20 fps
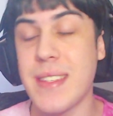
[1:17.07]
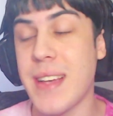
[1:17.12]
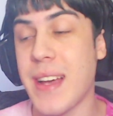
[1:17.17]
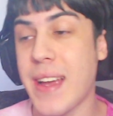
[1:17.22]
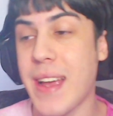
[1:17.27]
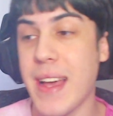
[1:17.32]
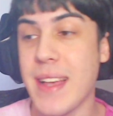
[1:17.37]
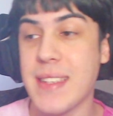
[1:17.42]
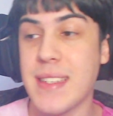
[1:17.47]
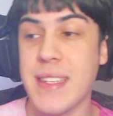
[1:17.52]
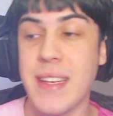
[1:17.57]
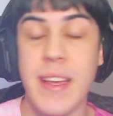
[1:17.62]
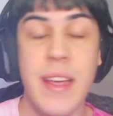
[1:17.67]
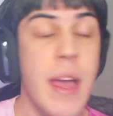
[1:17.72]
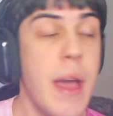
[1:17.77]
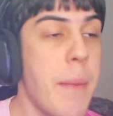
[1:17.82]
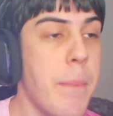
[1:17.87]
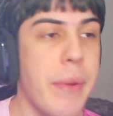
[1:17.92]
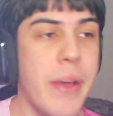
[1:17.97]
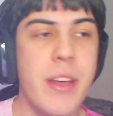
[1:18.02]
sarcastic,
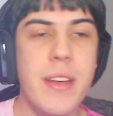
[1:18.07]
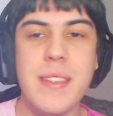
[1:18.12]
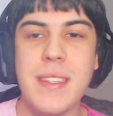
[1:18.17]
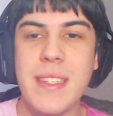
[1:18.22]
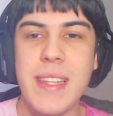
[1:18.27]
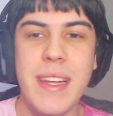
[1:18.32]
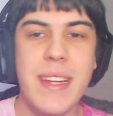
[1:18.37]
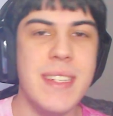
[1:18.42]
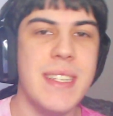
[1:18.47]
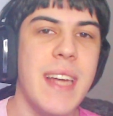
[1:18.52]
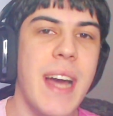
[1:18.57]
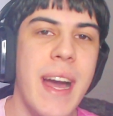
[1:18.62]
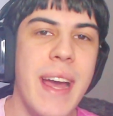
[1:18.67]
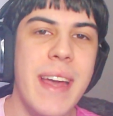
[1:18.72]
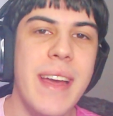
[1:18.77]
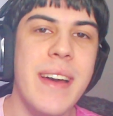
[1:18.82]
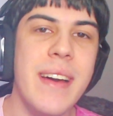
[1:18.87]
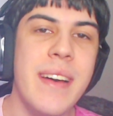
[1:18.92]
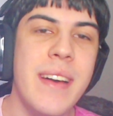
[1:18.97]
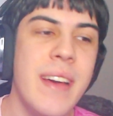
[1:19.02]
because the
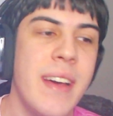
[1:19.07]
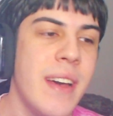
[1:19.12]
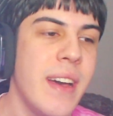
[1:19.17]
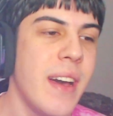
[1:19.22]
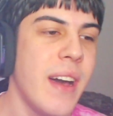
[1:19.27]
entire,